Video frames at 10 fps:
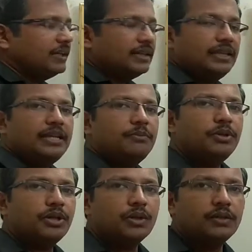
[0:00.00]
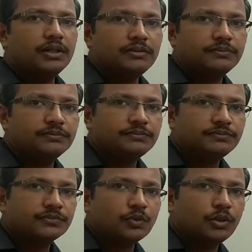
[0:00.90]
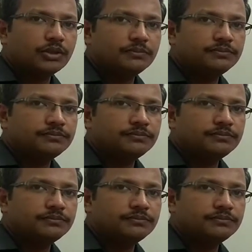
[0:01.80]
that particular what?